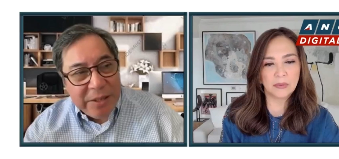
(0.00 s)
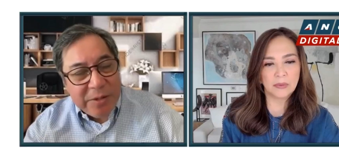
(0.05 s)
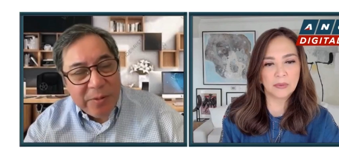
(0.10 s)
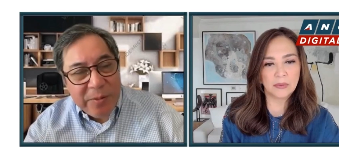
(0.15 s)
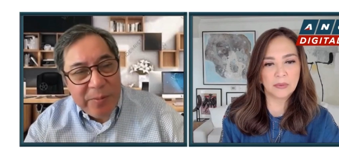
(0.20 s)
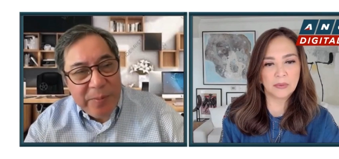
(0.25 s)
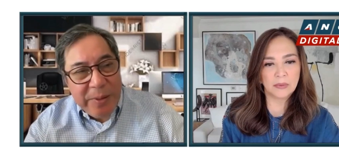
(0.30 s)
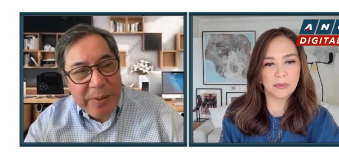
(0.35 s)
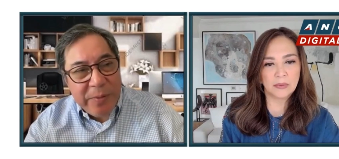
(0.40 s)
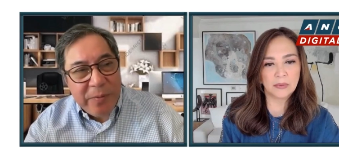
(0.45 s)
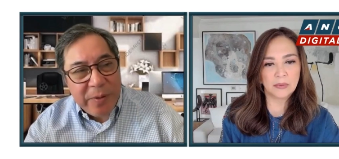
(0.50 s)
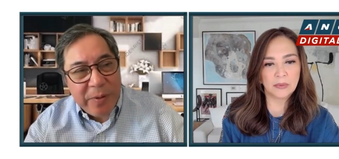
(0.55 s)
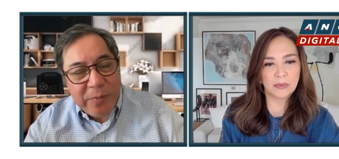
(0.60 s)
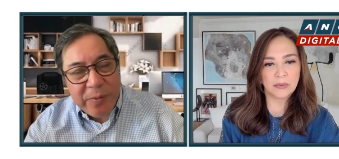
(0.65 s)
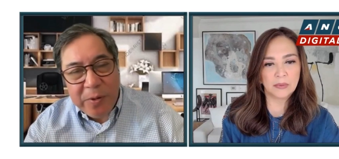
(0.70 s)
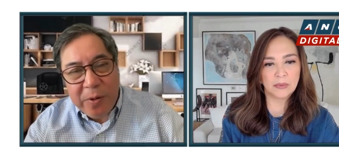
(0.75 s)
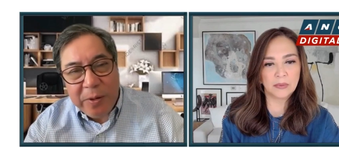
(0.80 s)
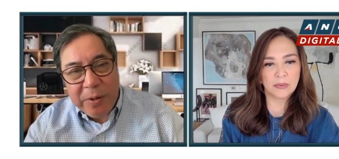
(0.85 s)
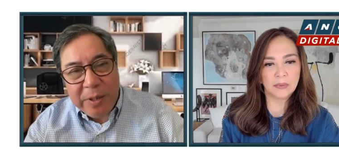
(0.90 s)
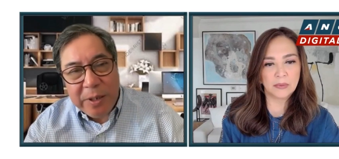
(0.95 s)
Speaker 1: this will be what
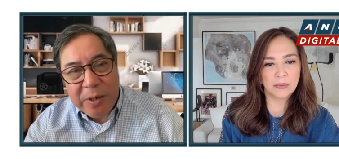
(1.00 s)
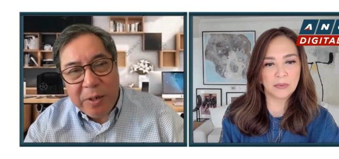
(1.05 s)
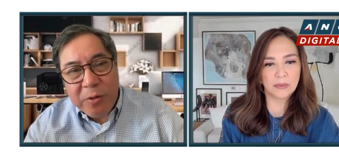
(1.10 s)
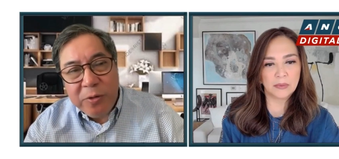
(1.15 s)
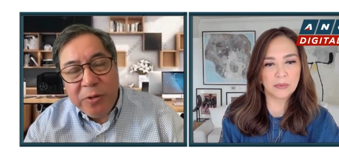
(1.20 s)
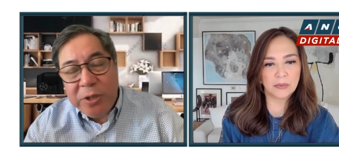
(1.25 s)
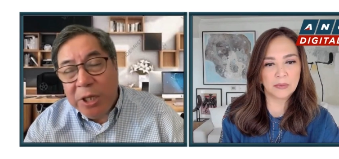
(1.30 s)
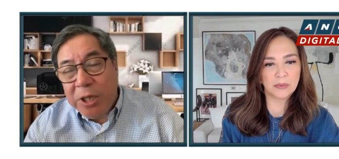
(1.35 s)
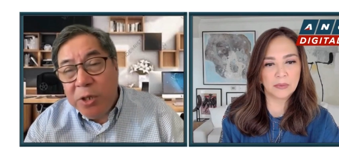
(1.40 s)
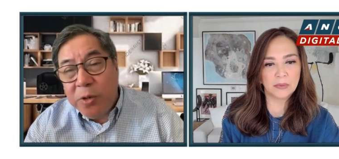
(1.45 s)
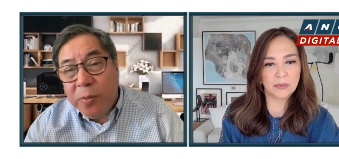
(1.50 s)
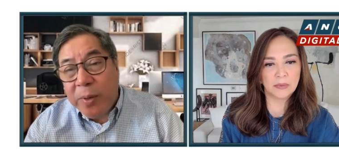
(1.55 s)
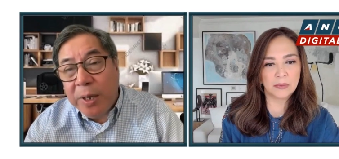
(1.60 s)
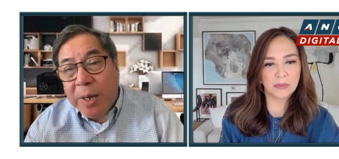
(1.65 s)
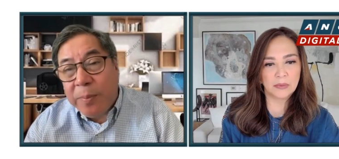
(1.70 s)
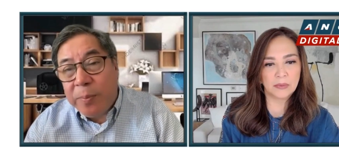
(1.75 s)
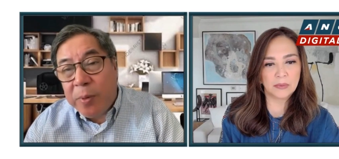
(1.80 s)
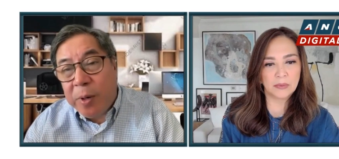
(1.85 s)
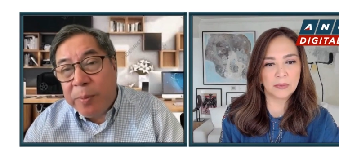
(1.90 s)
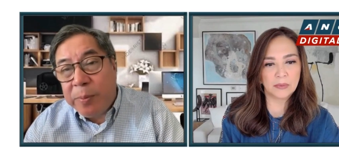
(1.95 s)
we call the continuing
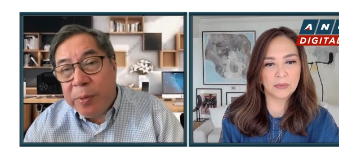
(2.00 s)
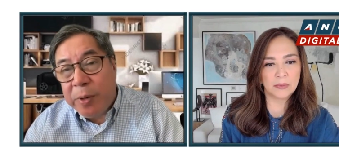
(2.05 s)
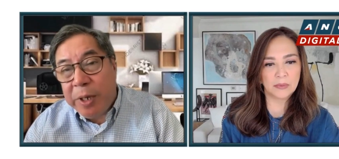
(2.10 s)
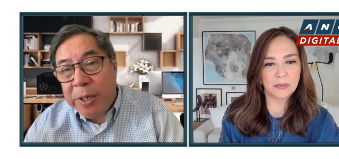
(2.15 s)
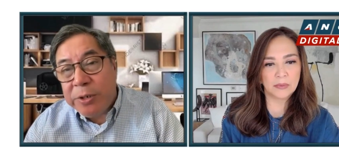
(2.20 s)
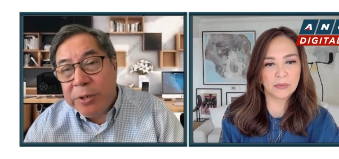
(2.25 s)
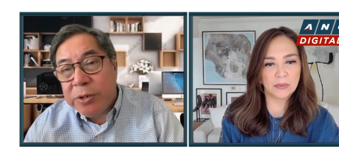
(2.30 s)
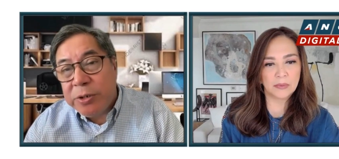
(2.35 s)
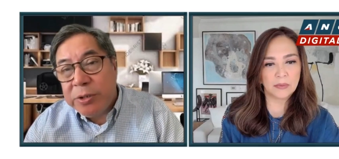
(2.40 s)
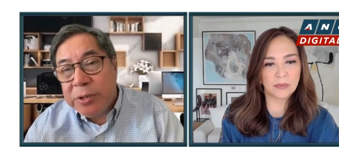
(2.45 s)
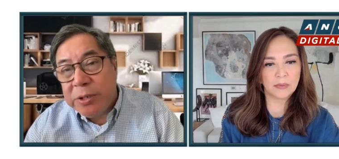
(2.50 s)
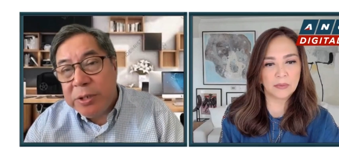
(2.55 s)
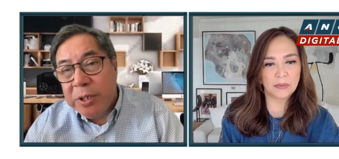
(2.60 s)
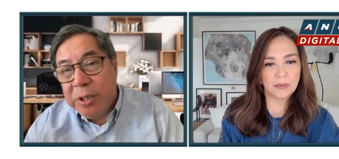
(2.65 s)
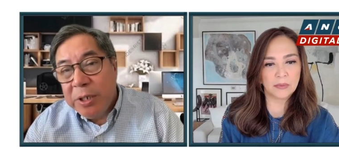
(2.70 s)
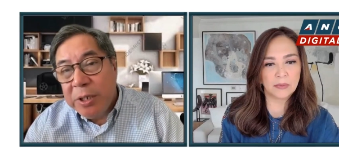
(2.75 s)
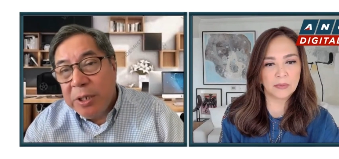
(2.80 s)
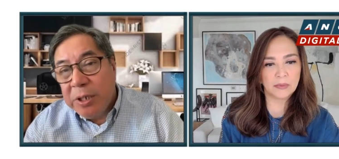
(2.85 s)
appropriations.